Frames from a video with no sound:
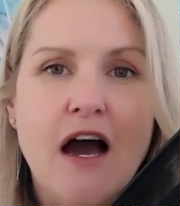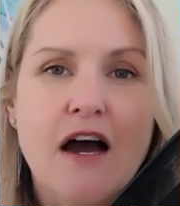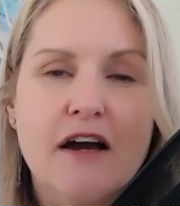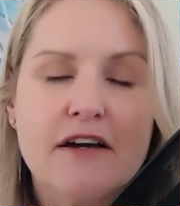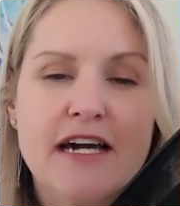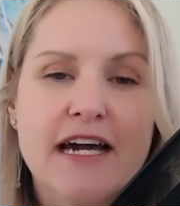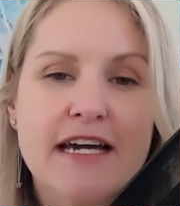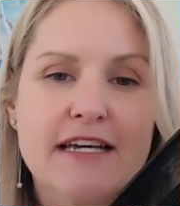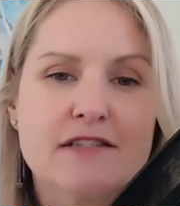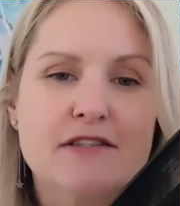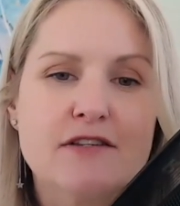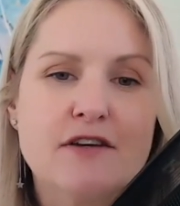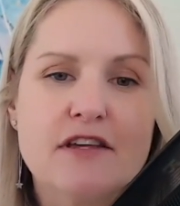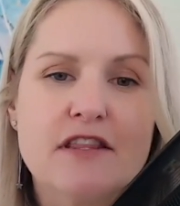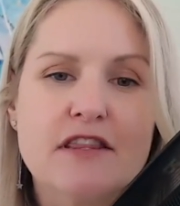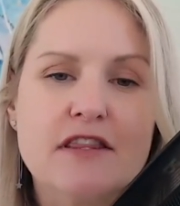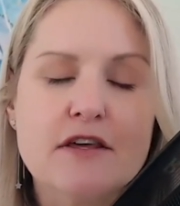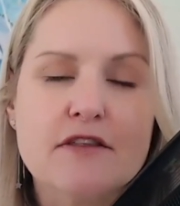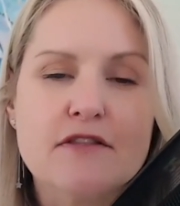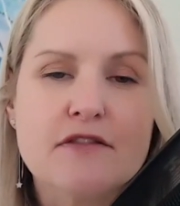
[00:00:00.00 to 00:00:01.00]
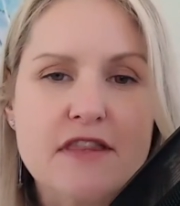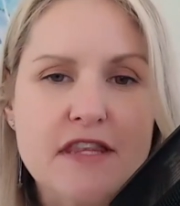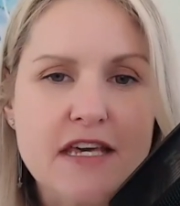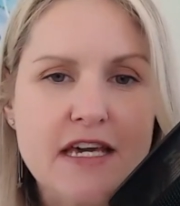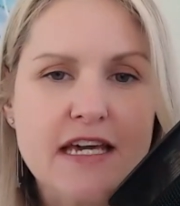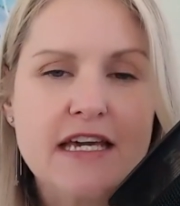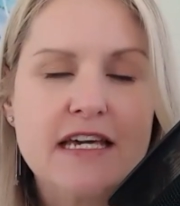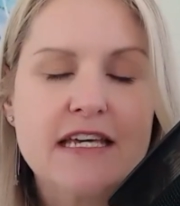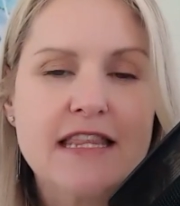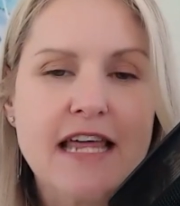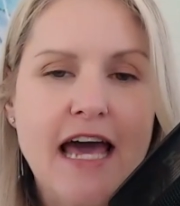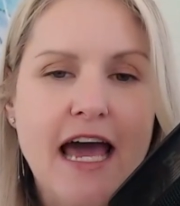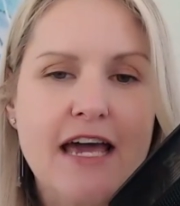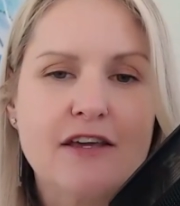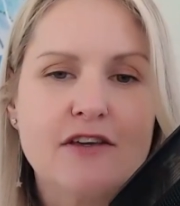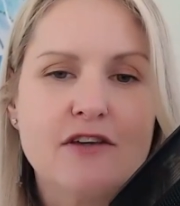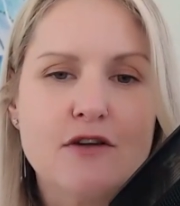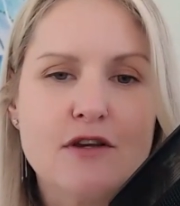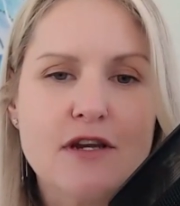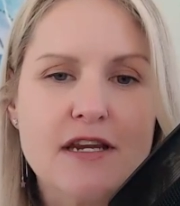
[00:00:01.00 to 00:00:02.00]
Okay, so the thing that
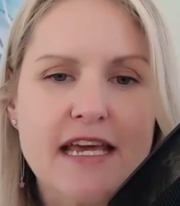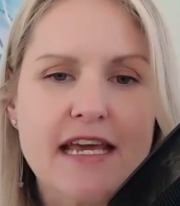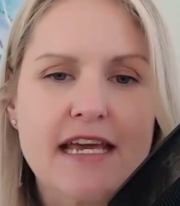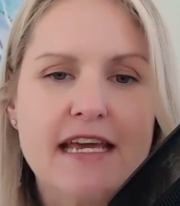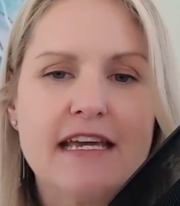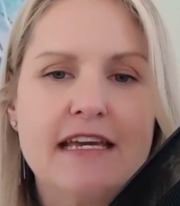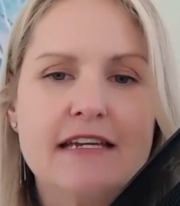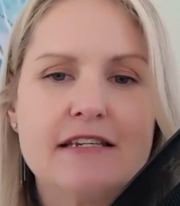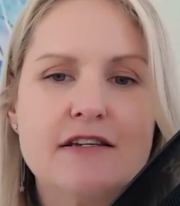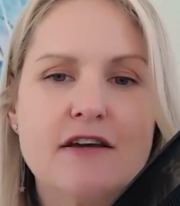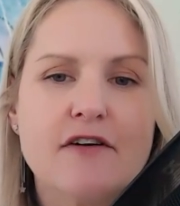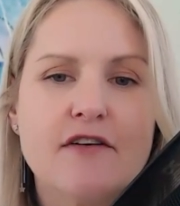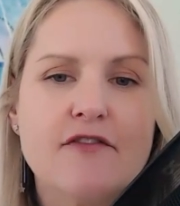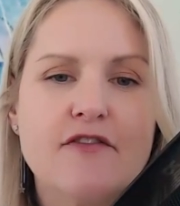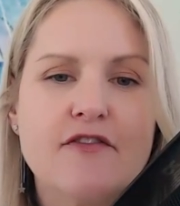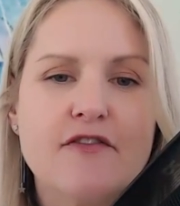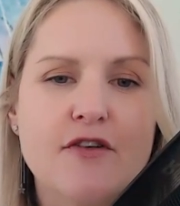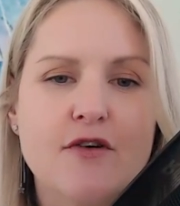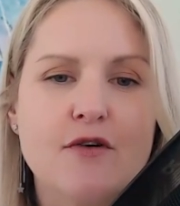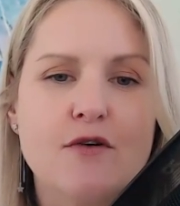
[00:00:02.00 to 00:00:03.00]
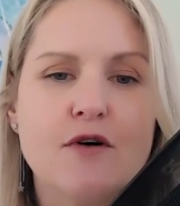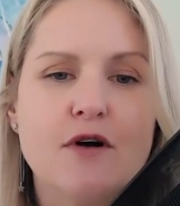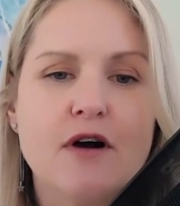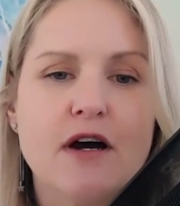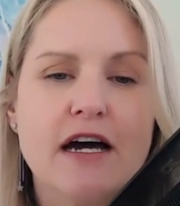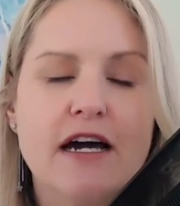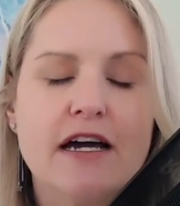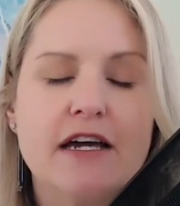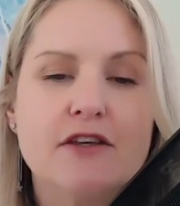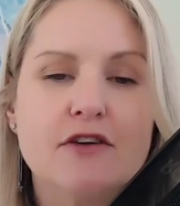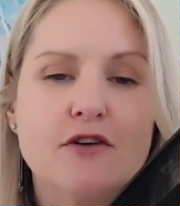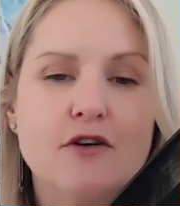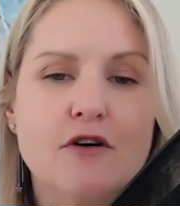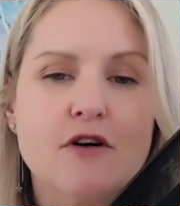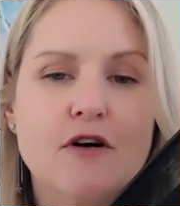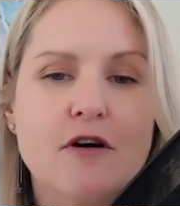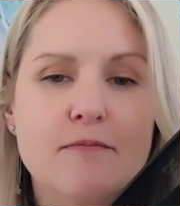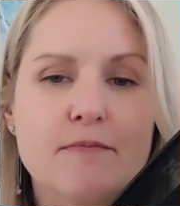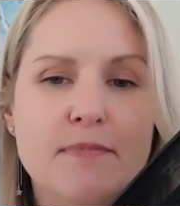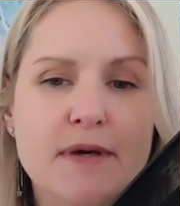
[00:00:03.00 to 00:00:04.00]
you need for
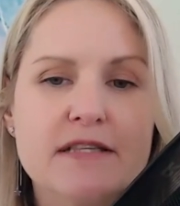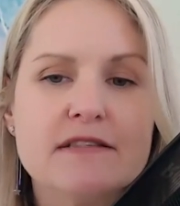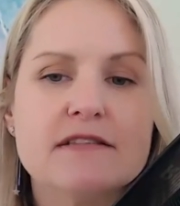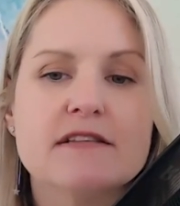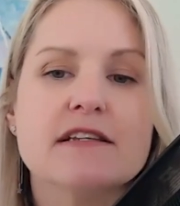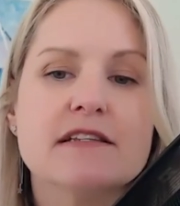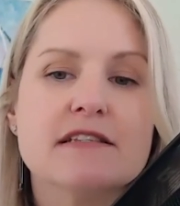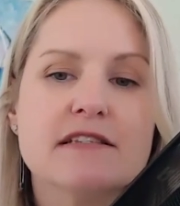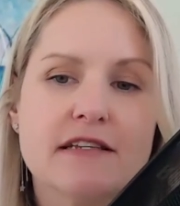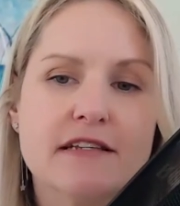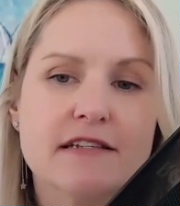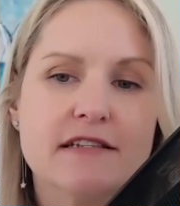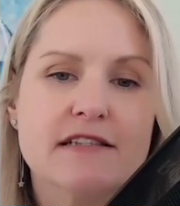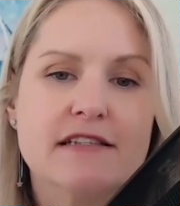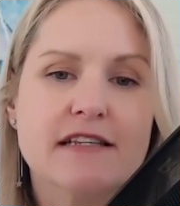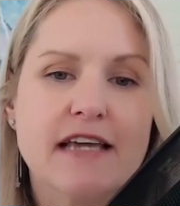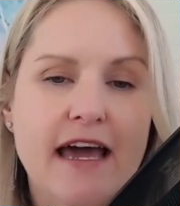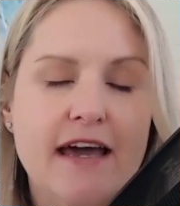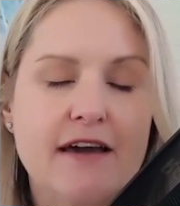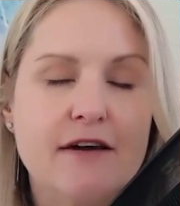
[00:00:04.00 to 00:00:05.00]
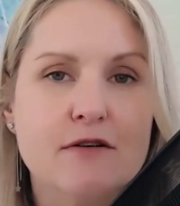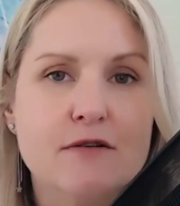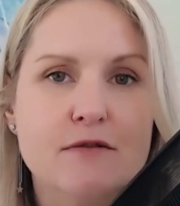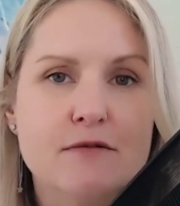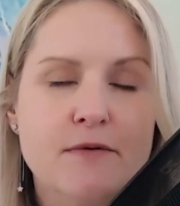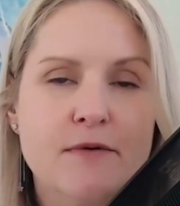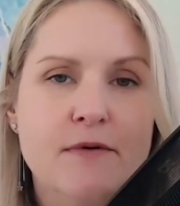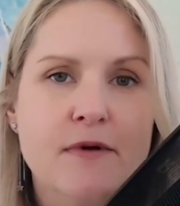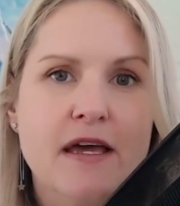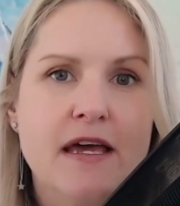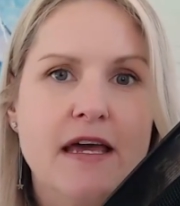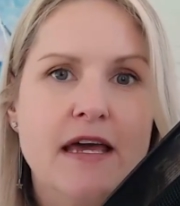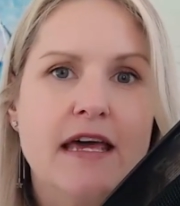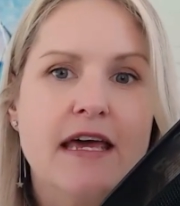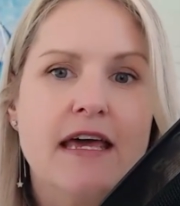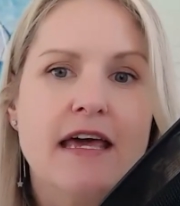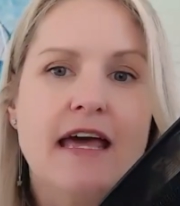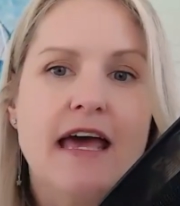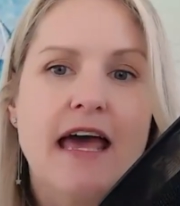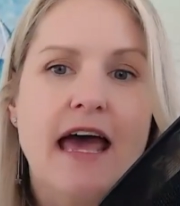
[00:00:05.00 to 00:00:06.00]
your business to scale
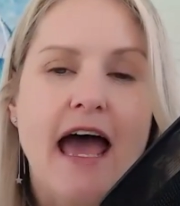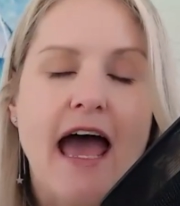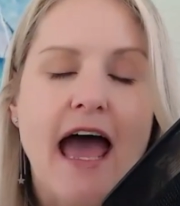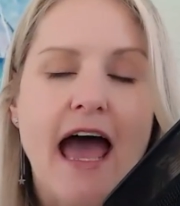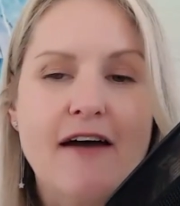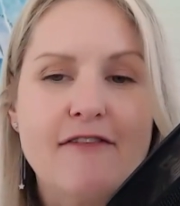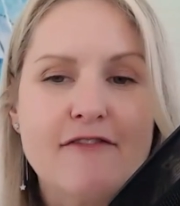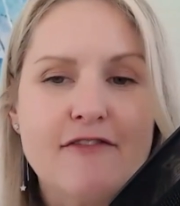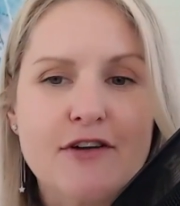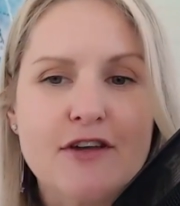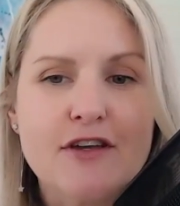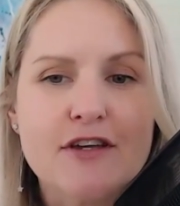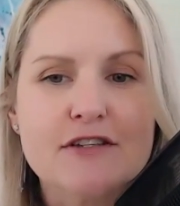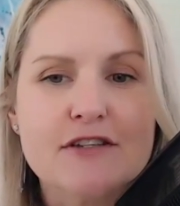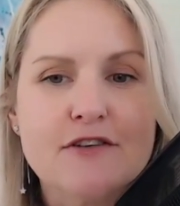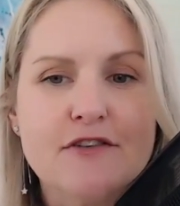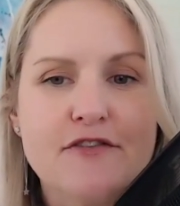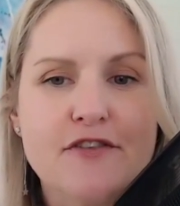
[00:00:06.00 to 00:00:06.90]
and for you to